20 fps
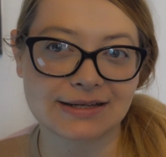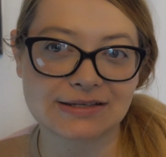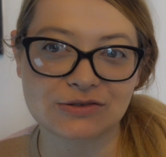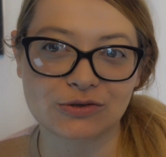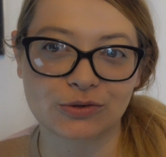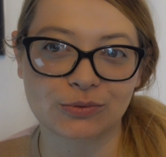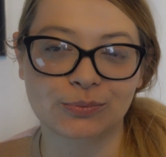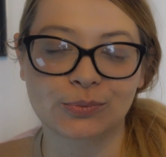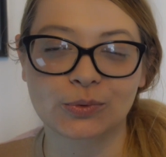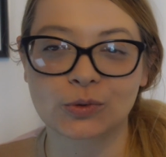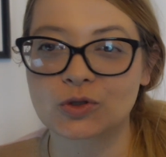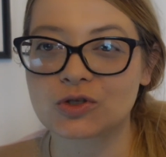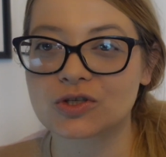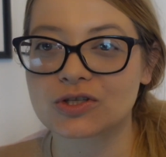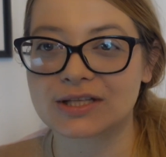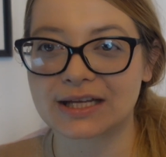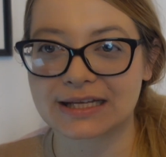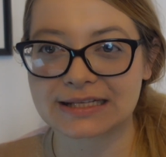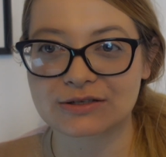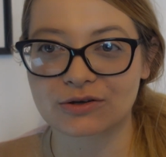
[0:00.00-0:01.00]
as your
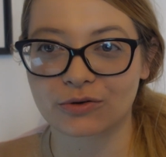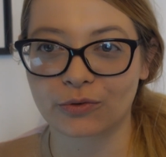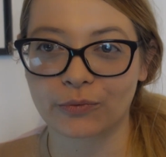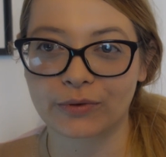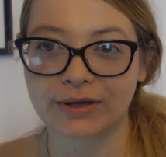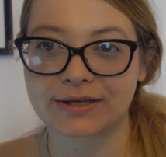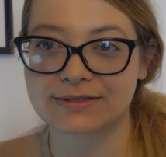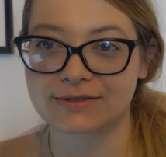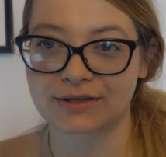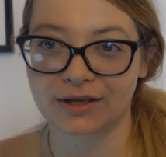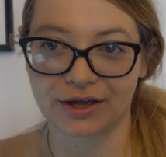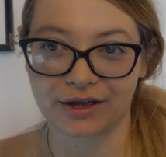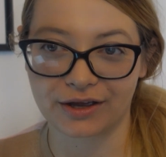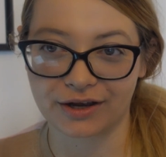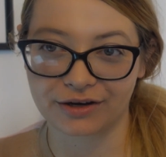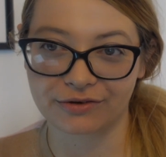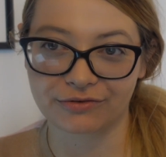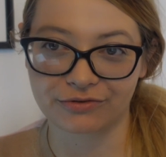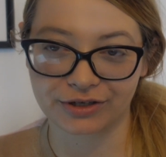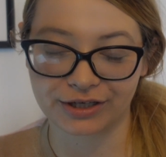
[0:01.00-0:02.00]
boots. That's always
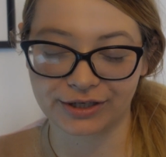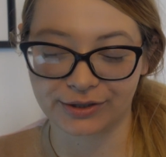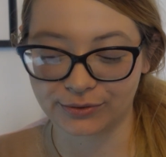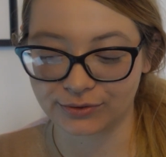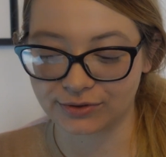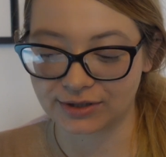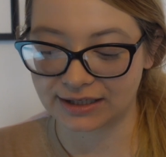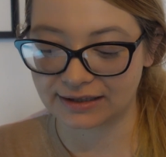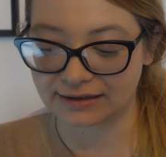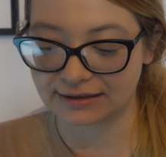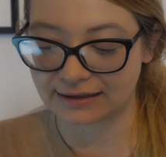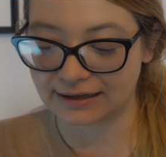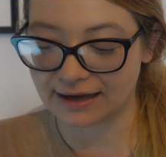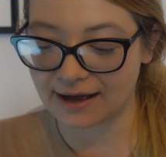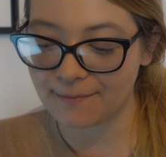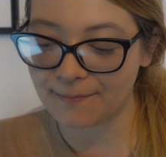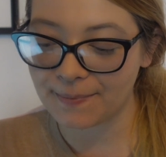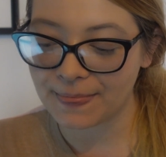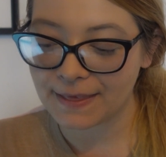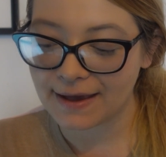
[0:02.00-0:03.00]
a really good
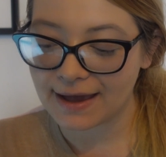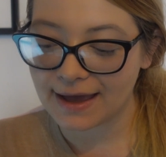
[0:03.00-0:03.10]
idea.